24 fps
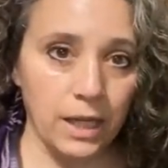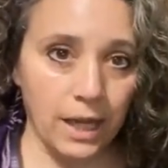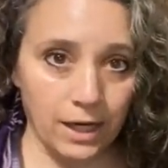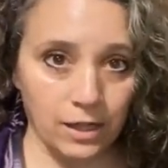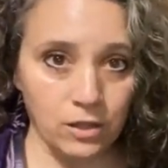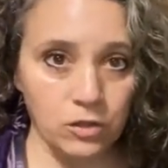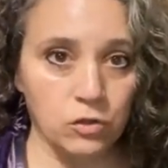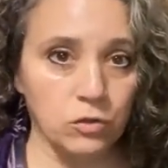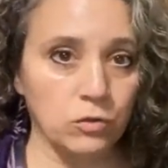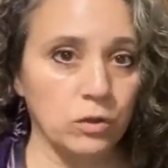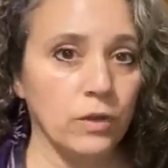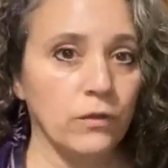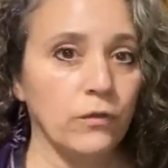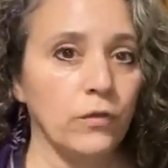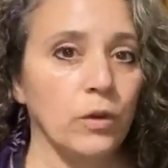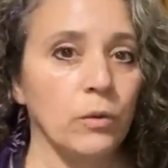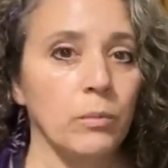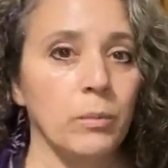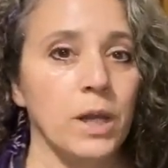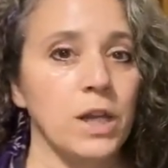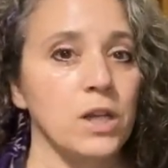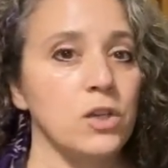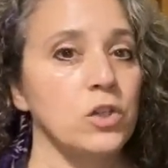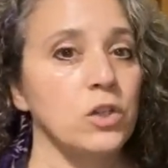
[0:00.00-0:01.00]
extra
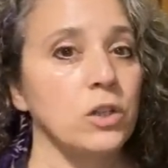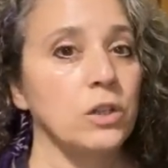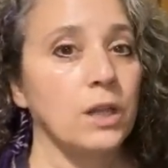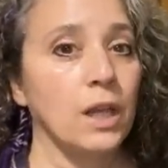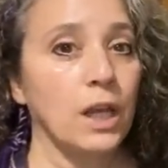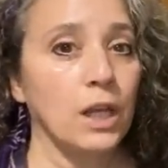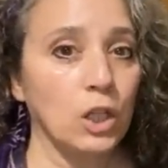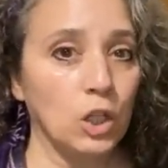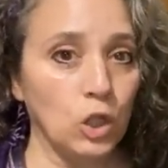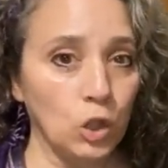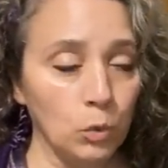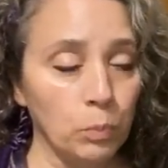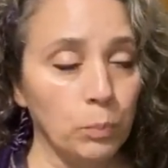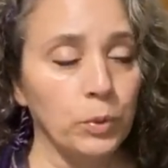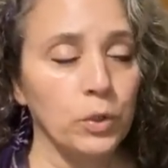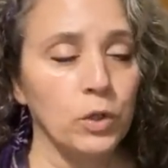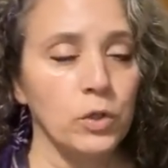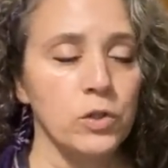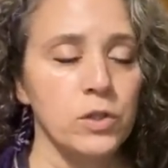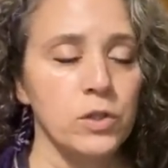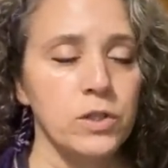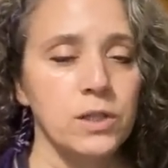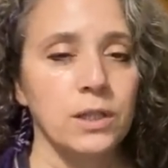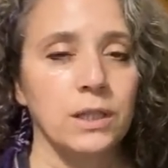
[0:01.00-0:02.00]
information that you
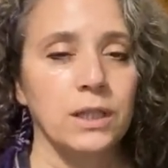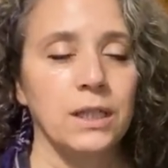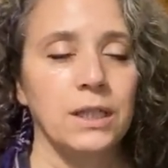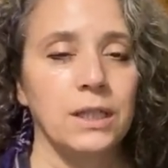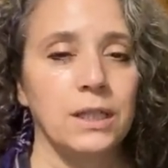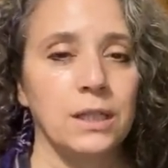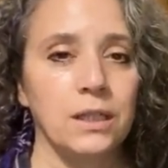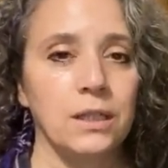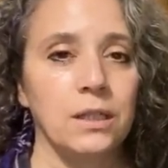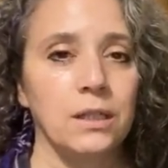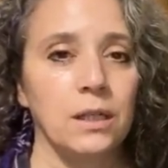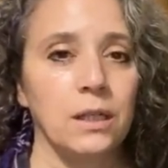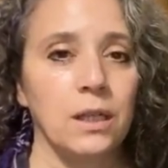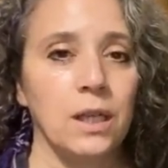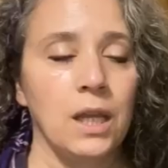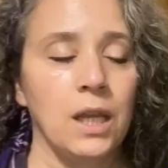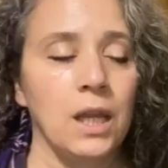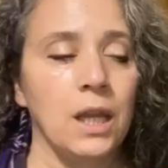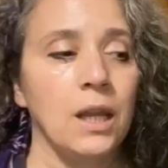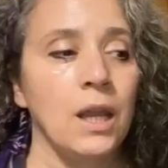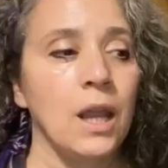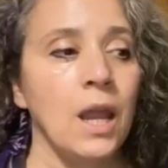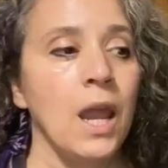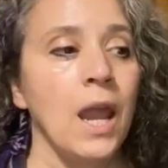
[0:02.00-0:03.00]
personally didn't
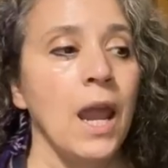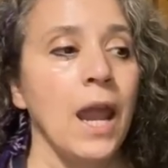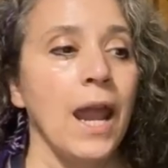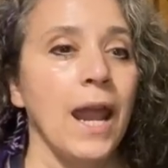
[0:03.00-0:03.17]
need